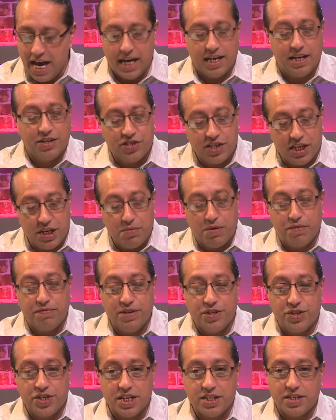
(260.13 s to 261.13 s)
And I'll tell you one
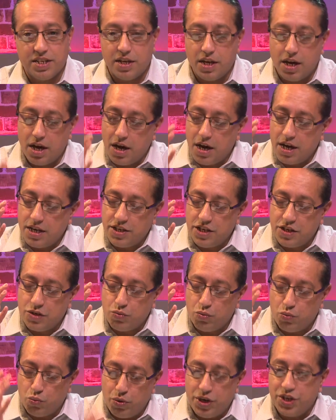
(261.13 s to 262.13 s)
thing, Chetan, I
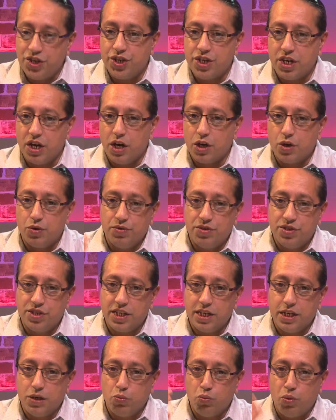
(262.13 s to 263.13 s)
just wished I could
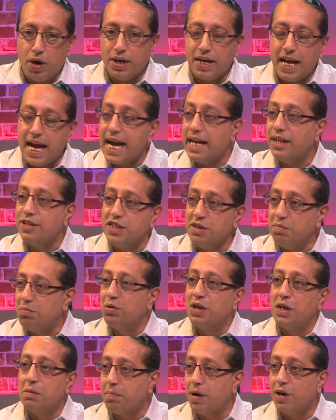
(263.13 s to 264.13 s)
see one
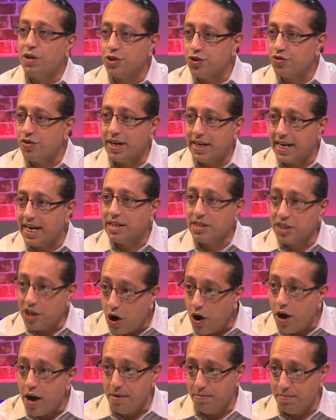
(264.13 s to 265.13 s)
anti-bullying poster at that
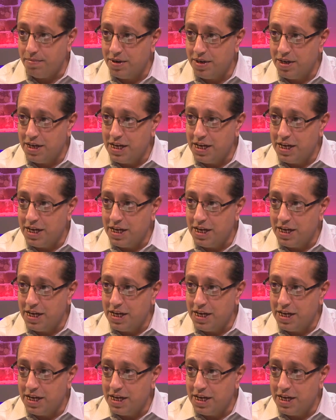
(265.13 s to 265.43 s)
time.